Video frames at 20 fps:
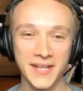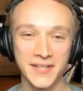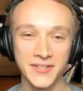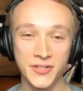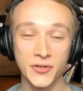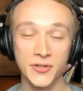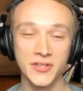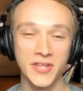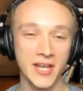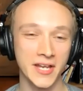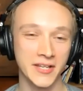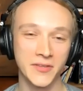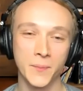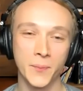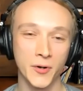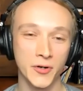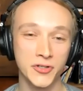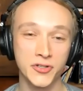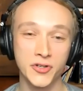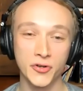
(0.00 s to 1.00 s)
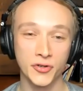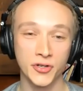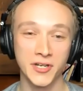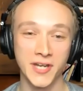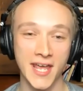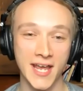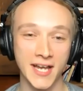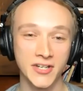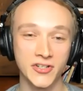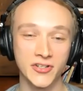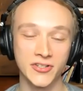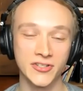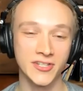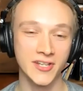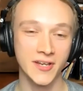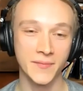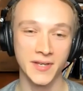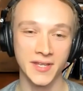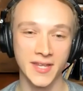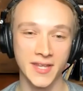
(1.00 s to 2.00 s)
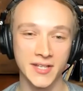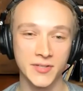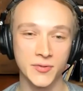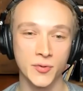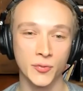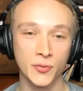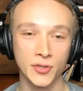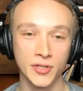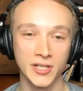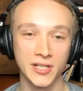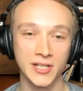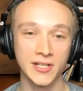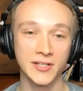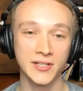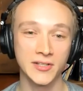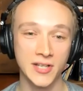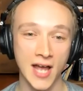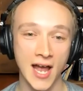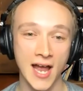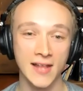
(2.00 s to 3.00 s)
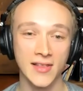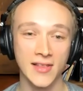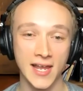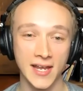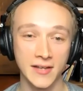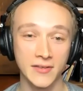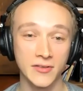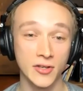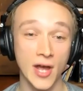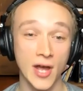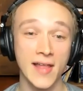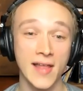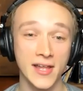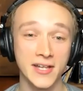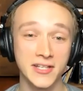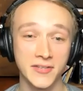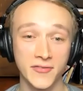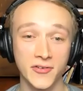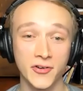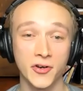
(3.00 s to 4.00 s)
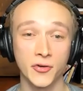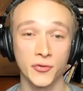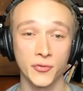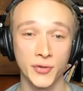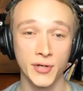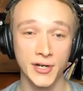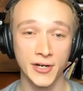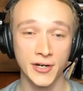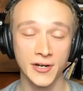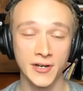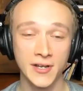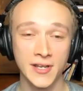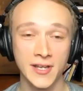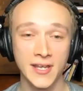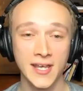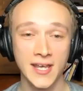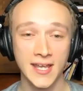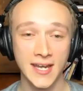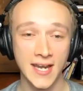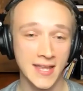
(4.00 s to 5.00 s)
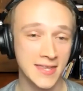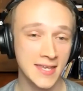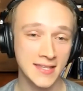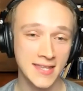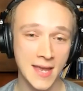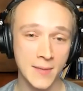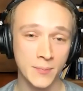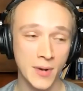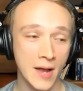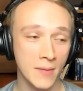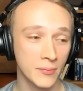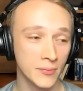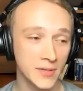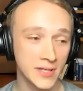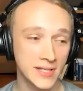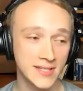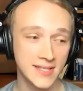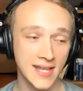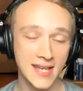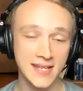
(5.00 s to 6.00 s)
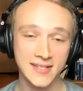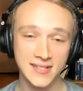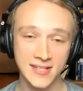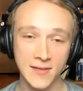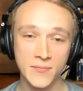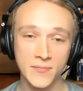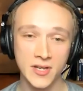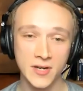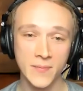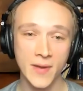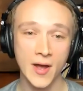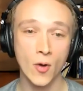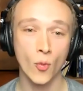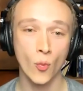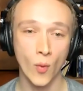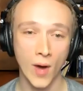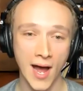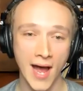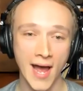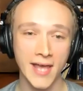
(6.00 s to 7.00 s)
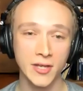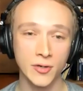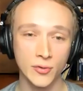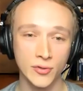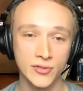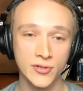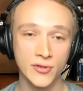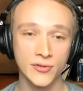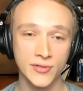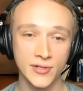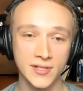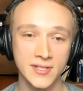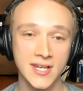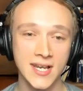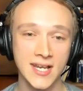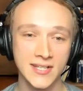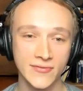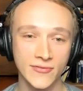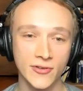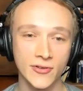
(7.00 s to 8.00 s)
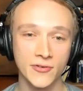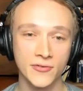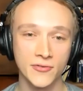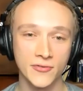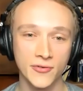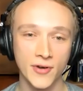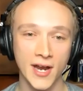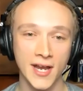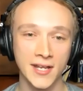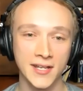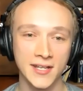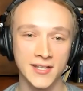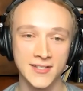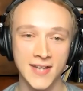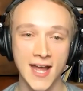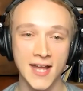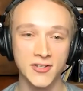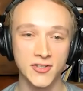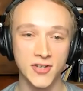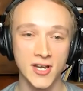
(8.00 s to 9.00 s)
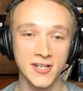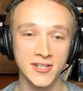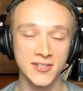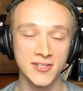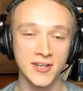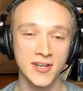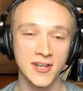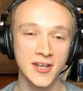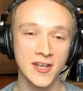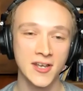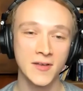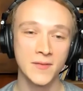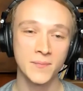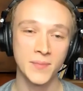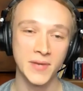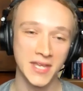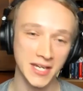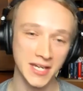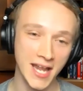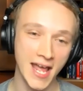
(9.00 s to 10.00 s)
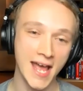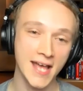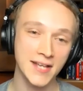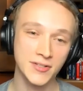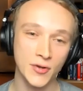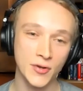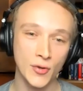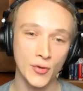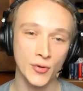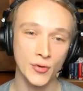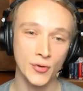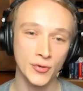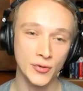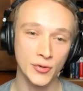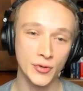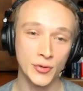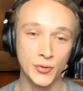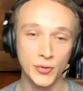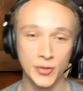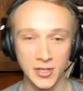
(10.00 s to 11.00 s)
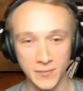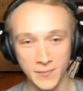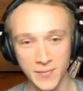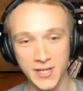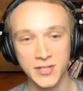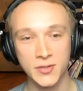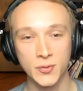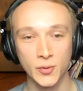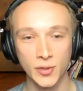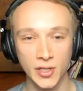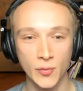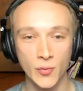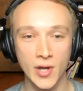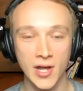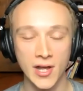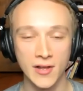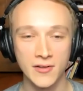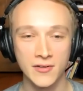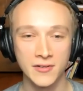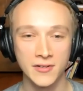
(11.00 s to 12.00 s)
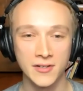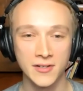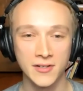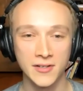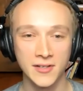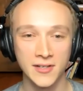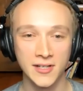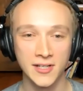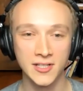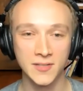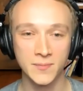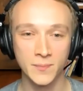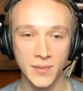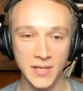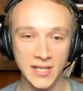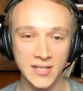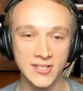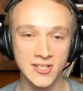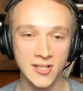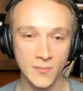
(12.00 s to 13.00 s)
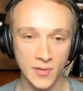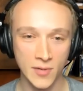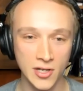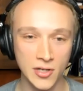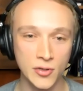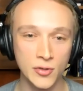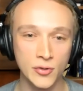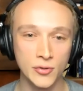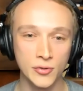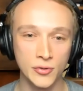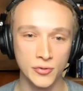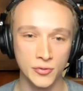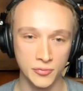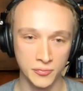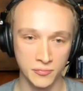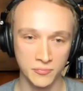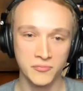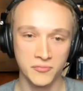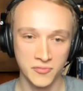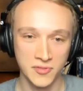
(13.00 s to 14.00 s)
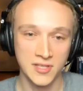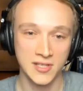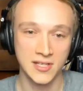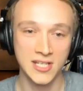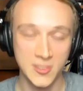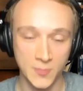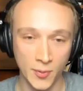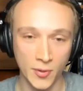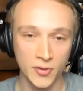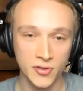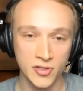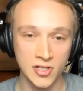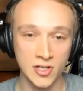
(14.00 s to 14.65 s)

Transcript: Man, so, so like the personal connections. I mean, that's what really highlight the highlights of your career. And I think that probably says something about why you were so successful, right? It's not just being an asshole who can mix really well it's being somebody who is